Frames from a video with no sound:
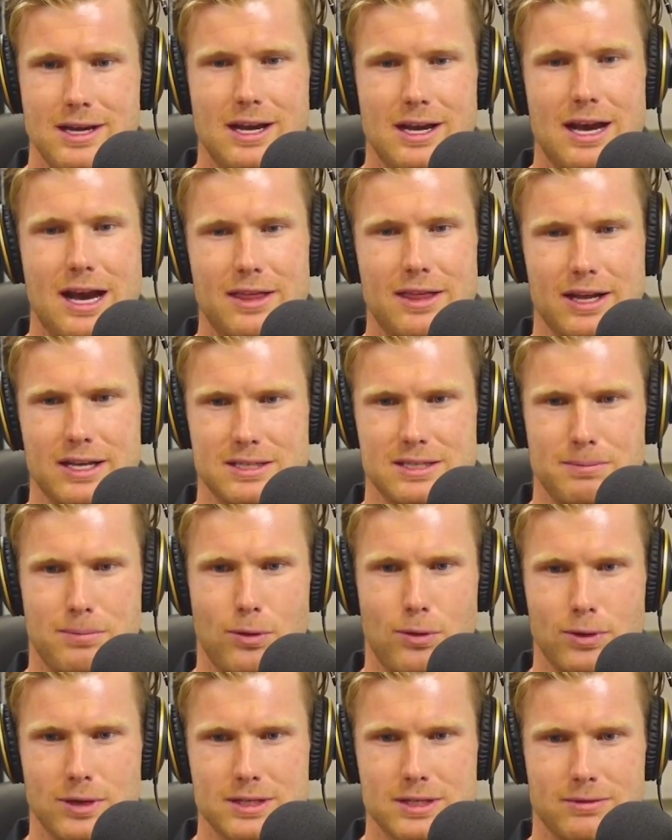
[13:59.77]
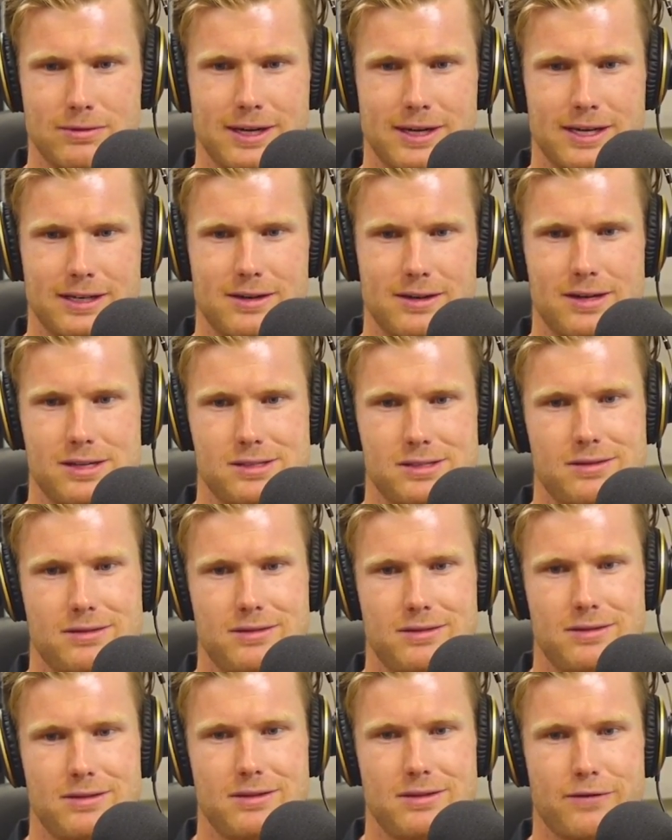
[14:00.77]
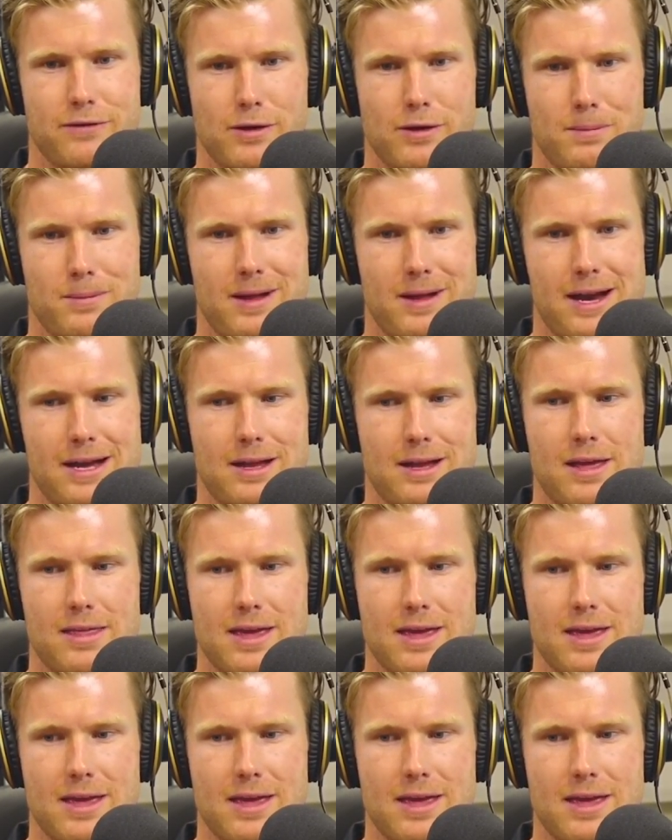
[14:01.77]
I think it's important to recognise for a player like